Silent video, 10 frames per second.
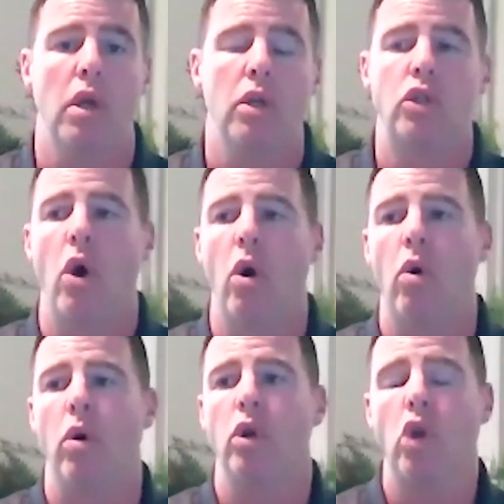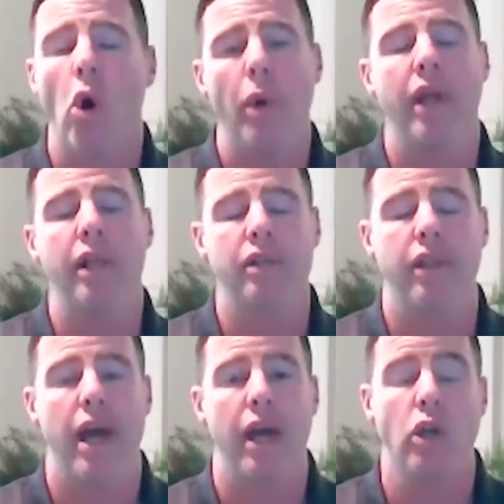So go into
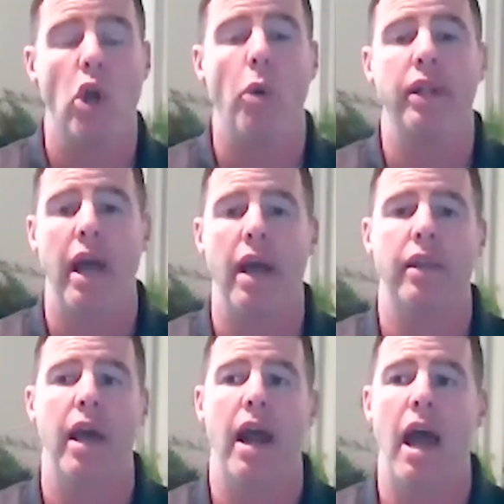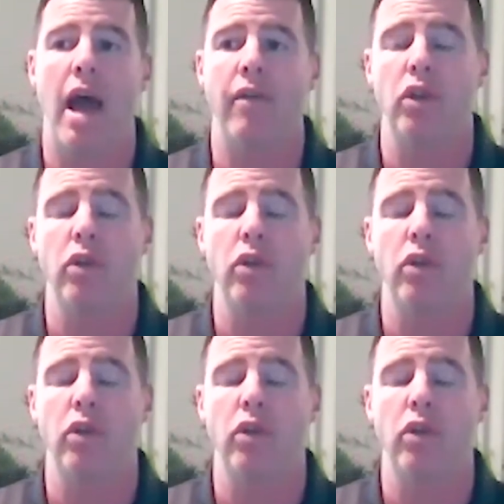that knowing that after